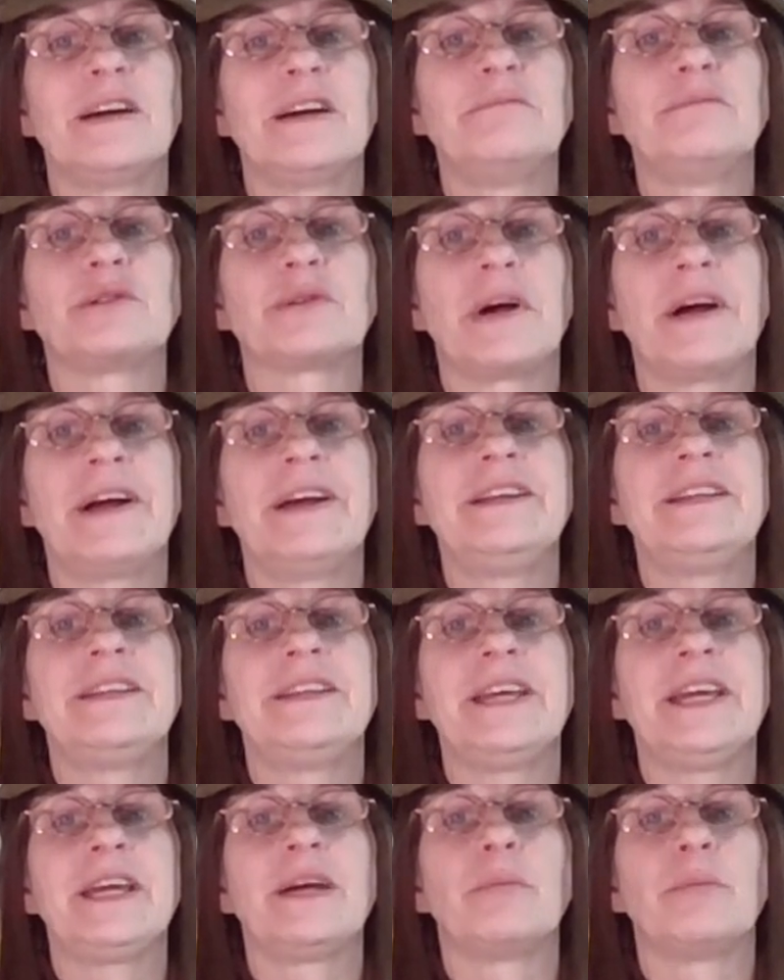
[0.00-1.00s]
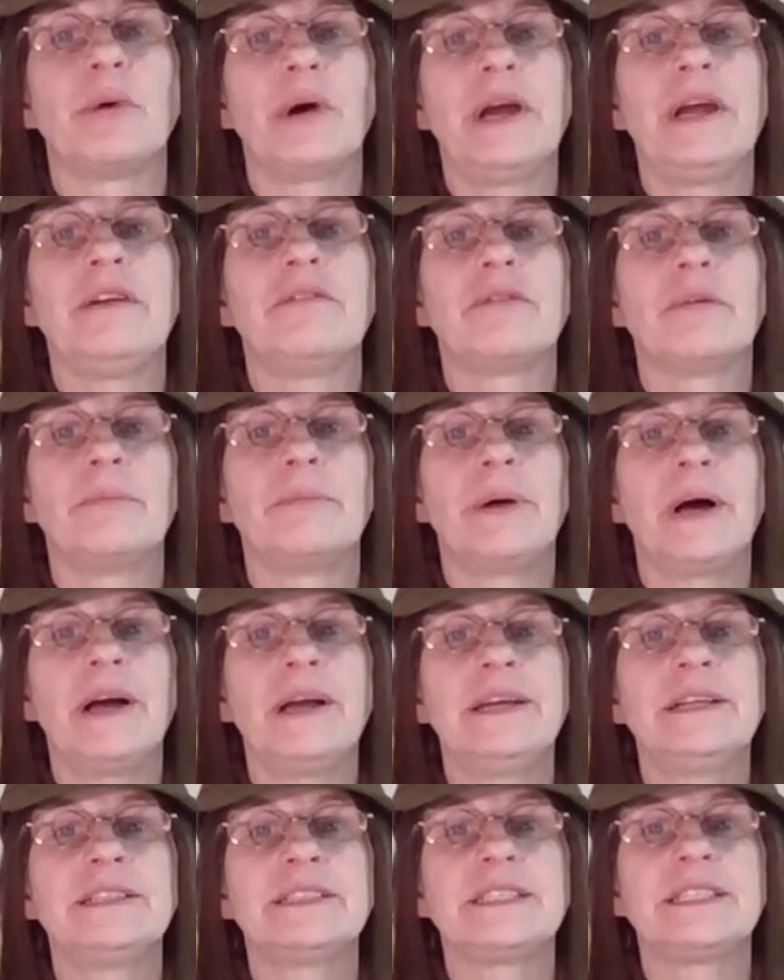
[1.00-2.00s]
I'm trying to take a break from
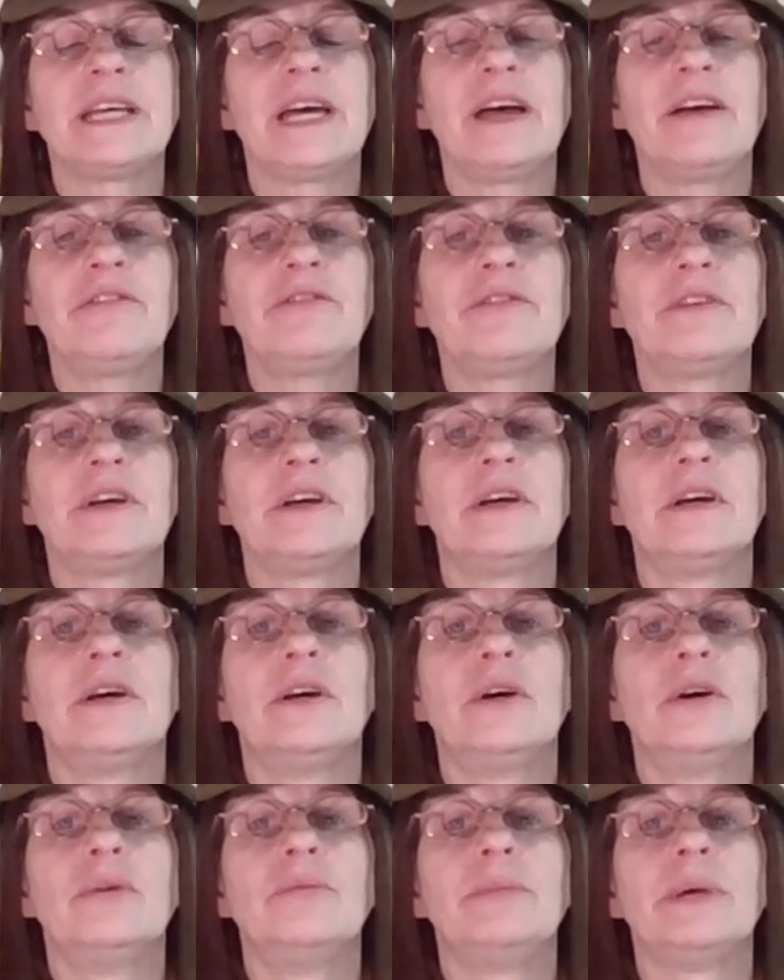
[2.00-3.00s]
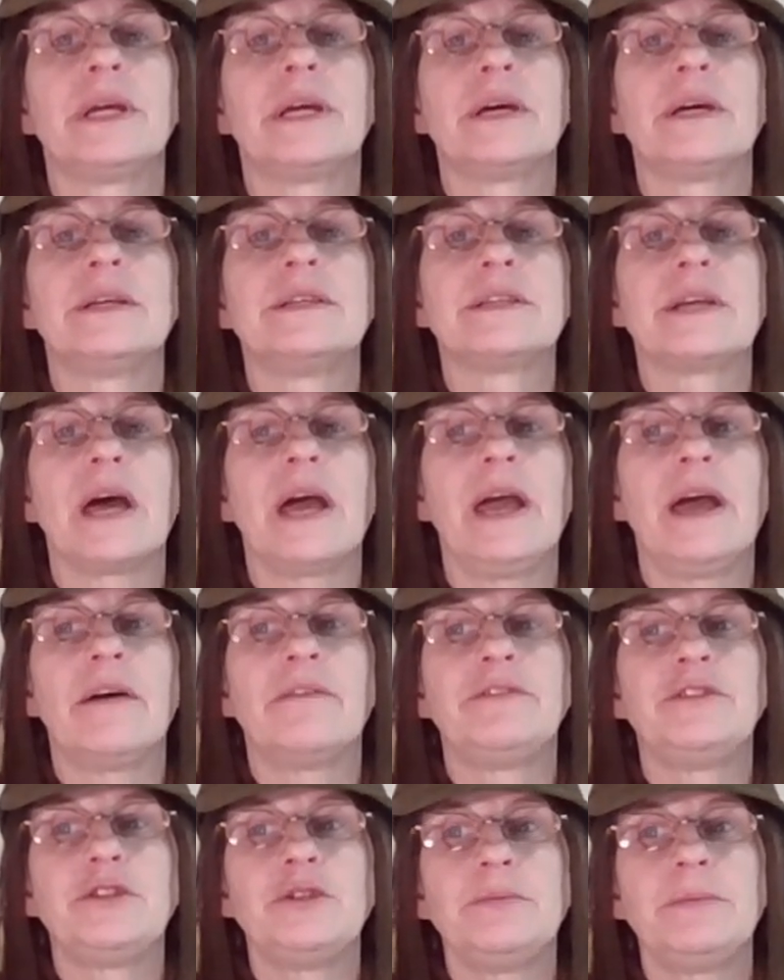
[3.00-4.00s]
buying stuff because I
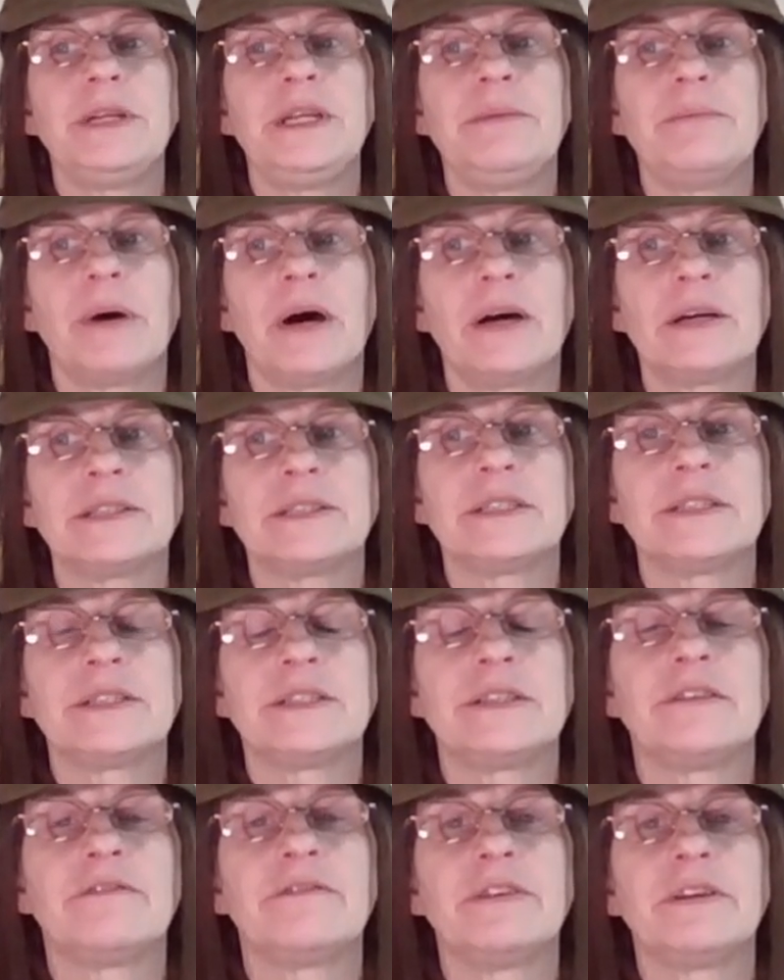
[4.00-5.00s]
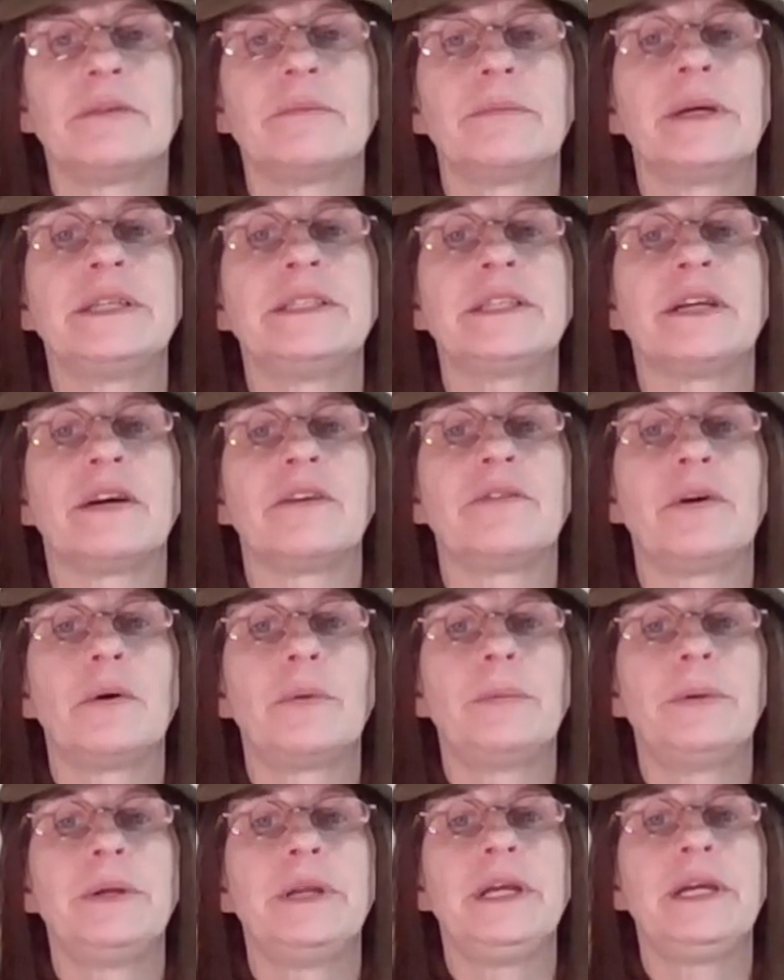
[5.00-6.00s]
have too many boxes to fill myself
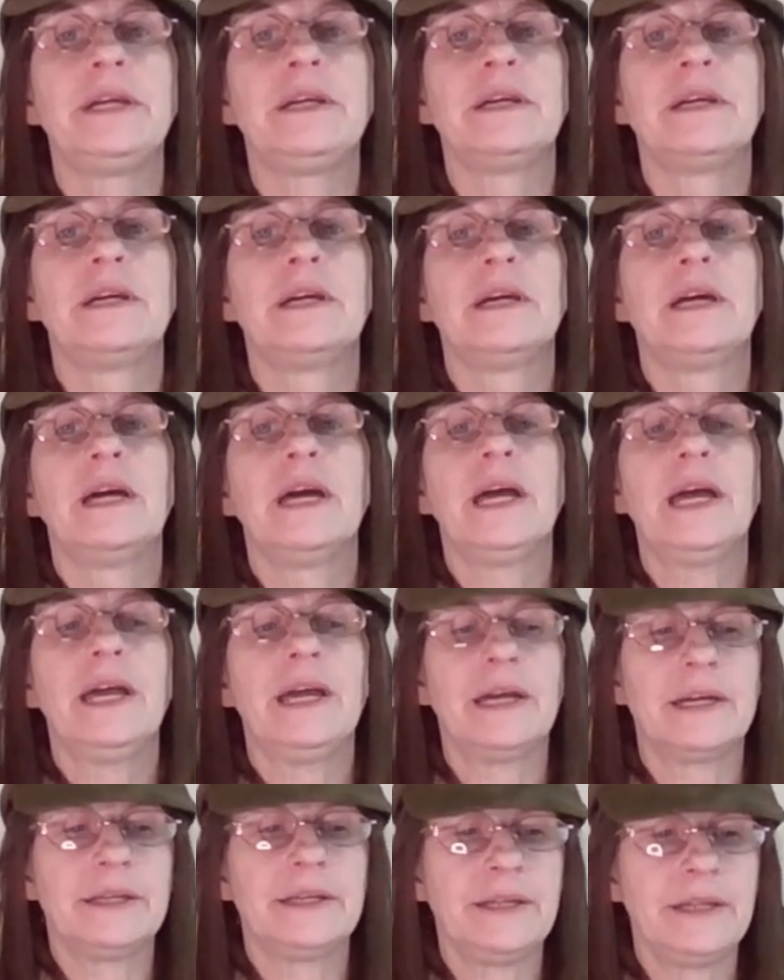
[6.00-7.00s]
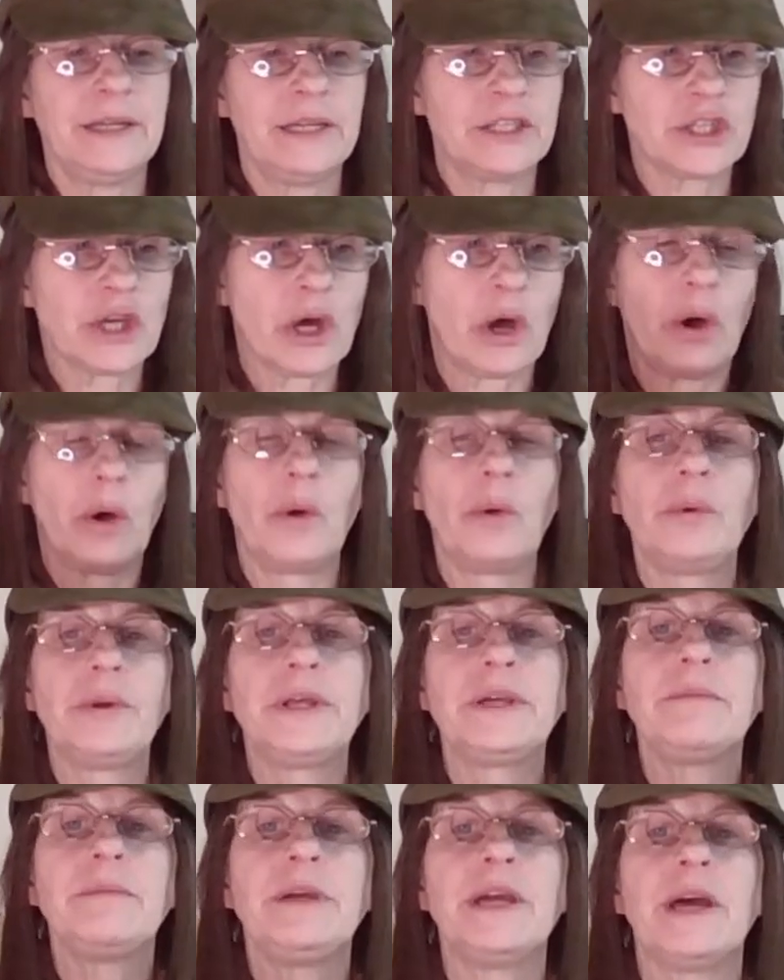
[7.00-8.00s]
opening and it's
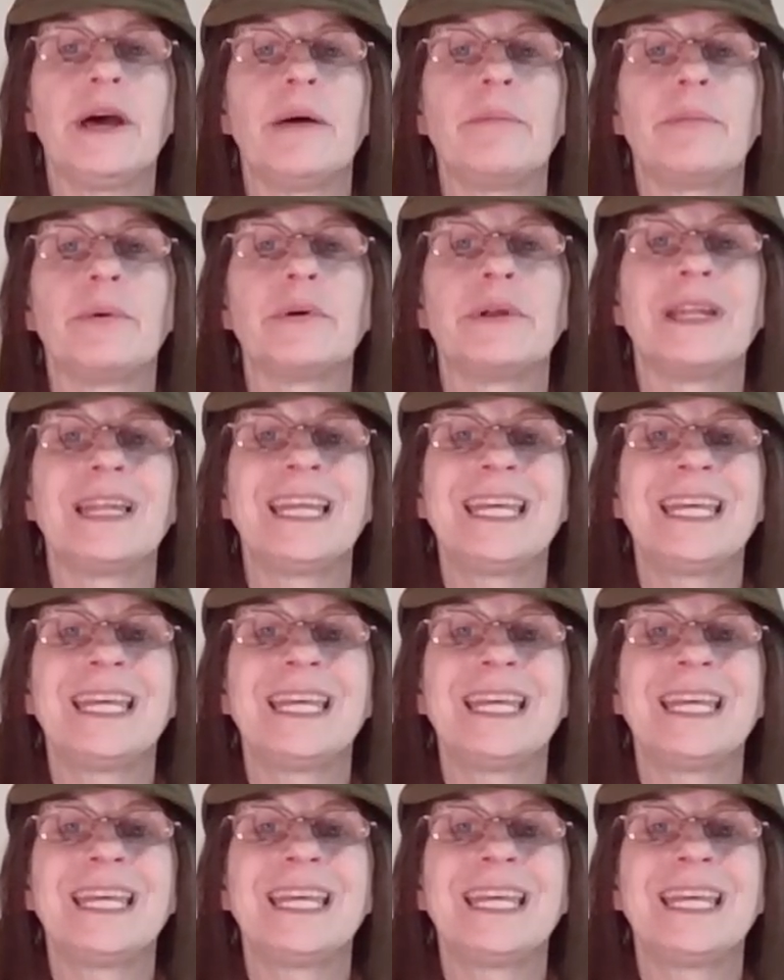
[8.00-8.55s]
holding me up on